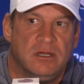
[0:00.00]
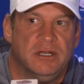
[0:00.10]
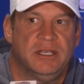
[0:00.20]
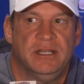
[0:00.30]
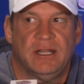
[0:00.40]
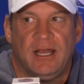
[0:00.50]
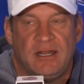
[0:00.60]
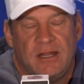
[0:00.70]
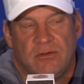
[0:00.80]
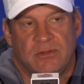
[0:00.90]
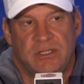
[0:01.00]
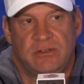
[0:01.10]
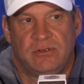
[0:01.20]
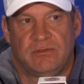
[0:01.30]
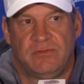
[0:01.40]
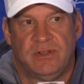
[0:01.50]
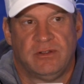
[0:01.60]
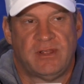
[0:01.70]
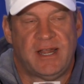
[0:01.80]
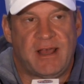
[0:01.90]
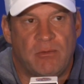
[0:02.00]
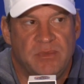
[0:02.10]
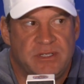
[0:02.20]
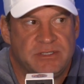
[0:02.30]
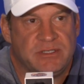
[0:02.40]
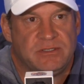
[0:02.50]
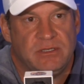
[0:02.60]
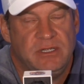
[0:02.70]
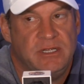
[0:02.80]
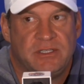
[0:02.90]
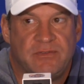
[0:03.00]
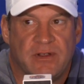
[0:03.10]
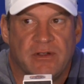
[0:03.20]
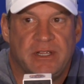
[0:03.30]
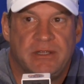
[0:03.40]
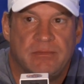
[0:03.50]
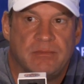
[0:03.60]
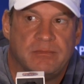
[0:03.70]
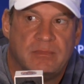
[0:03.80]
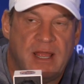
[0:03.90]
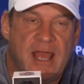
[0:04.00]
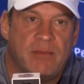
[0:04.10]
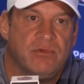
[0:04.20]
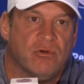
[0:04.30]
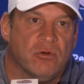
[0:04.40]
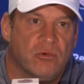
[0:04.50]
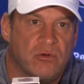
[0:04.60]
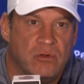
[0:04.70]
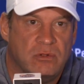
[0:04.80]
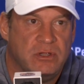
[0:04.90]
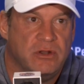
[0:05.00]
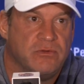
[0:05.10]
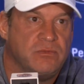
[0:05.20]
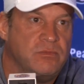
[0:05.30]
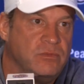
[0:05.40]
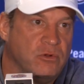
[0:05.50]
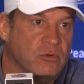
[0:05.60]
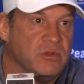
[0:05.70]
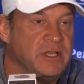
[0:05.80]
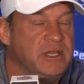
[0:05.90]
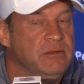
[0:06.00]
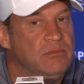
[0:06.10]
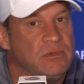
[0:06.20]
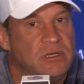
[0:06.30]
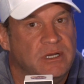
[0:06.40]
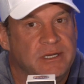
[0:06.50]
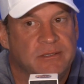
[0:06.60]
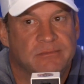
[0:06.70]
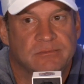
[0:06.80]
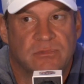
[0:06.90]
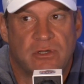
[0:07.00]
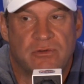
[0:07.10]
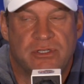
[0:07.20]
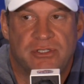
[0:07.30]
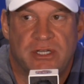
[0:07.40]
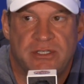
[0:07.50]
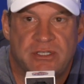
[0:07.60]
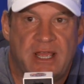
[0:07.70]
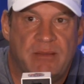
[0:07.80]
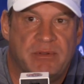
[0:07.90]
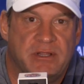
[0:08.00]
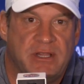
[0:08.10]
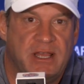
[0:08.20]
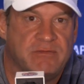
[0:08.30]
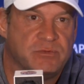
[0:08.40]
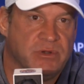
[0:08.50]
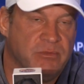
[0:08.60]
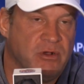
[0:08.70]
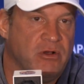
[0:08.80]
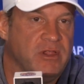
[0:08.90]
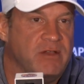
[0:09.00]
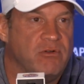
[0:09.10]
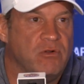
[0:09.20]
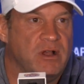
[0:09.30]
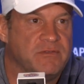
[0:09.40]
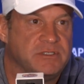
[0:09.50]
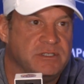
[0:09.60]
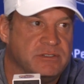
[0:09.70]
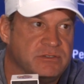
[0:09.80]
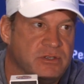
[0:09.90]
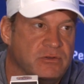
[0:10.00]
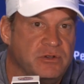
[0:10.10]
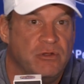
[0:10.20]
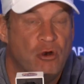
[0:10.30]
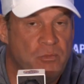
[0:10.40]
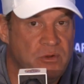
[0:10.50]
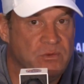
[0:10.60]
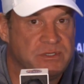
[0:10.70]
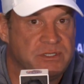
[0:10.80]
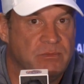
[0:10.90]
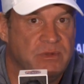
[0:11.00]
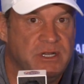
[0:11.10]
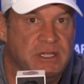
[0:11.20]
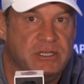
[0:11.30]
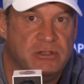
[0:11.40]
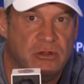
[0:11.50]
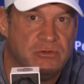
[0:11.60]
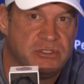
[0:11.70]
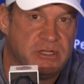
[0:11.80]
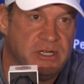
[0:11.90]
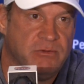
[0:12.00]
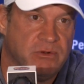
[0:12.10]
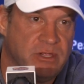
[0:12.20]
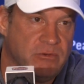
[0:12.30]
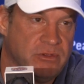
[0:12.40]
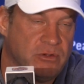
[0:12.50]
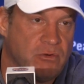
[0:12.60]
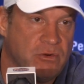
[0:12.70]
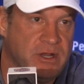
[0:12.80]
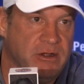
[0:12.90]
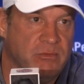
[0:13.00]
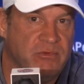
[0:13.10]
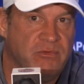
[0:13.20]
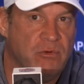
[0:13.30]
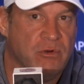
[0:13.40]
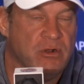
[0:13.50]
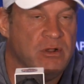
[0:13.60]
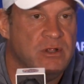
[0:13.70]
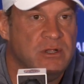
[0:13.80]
Again, I, I don't think you can figure that out because it's it's very abnormal. You know, normally um, coaching changes happen and they have spring ball, they have a whole off season. So, and you open with somebody and you go study where they were the coordinator before